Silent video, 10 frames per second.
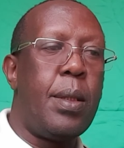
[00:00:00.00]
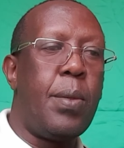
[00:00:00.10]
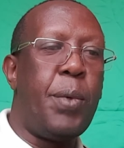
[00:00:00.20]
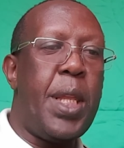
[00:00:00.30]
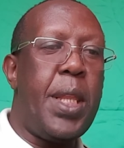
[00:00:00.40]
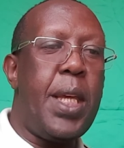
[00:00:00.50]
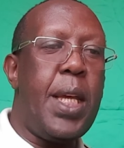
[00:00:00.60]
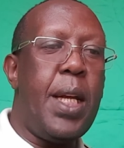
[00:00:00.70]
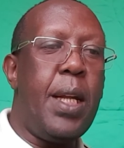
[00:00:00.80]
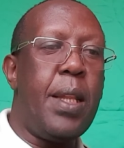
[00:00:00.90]

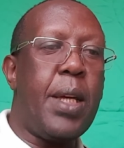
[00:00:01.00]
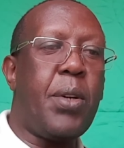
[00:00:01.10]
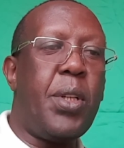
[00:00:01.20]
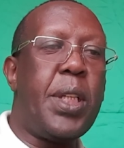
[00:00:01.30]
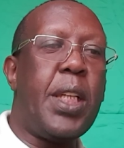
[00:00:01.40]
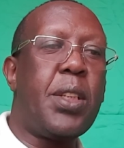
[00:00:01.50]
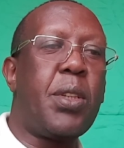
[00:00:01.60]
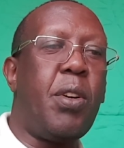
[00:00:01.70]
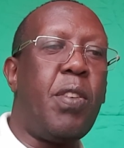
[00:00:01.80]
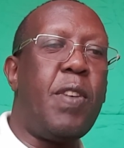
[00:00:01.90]
Within the context
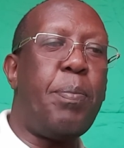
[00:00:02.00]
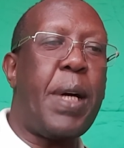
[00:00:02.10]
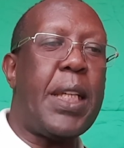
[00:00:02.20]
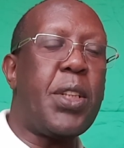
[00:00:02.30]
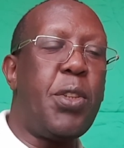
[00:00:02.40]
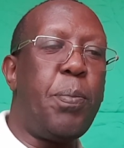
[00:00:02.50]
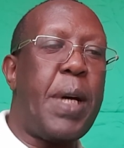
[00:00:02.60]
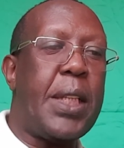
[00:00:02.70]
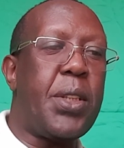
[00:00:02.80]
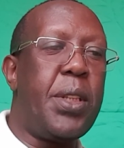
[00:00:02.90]
of a
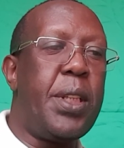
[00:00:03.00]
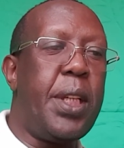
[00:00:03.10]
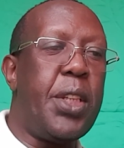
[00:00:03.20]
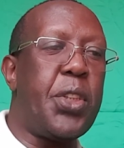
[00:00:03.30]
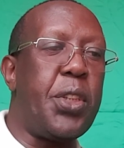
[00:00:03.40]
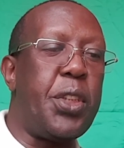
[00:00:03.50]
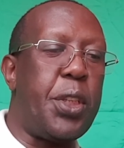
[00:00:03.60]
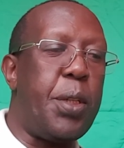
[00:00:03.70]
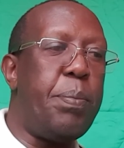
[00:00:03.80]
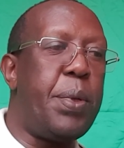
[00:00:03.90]
person-to-person
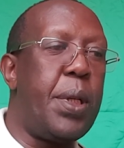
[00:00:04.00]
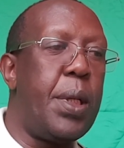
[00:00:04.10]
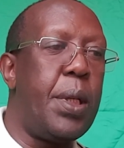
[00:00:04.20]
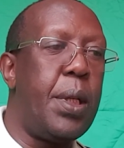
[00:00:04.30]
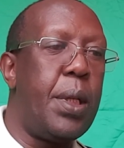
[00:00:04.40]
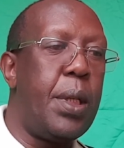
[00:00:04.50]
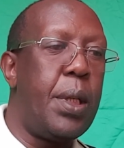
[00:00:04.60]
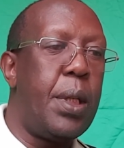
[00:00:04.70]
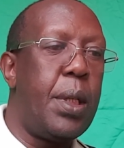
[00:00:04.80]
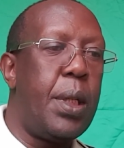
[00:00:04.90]
relationship,
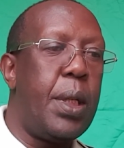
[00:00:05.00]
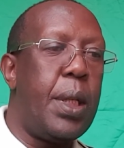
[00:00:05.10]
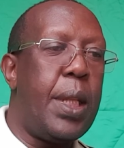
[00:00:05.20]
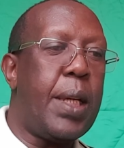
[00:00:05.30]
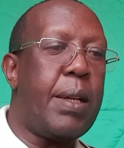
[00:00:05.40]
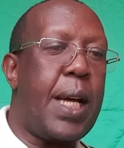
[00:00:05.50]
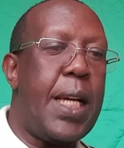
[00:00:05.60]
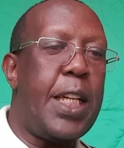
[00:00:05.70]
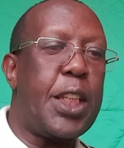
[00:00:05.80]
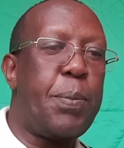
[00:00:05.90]
the
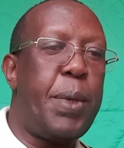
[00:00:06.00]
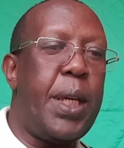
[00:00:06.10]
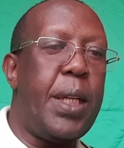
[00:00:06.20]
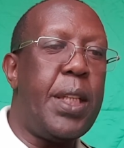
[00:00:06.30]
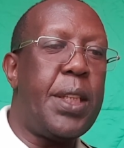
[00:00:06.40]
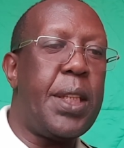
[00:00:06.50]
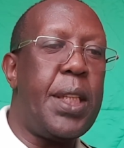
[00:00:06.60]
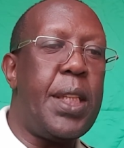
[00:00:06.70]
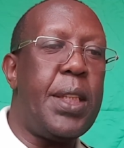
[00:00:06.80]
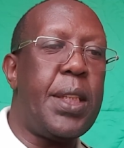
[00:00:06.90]
client
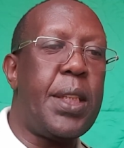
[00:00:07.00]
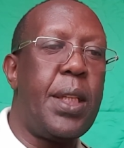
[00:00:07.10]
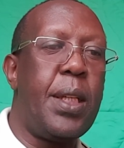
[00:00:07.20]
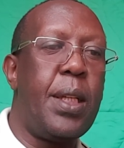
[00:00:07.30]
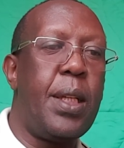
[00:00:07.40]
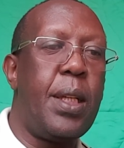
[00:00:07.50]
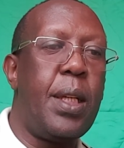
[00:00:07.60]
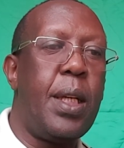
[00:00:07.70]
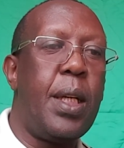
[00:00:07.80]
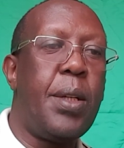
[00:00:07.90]
experiences
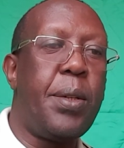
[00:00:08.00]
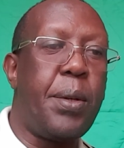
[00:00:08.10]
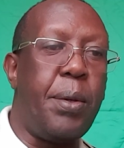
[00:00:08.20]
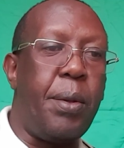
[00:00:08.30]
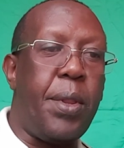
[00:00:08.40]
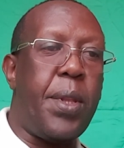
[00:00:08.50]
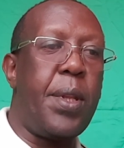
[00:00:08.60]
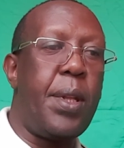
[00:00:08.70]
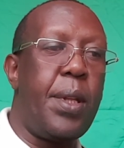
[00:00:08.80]
growth.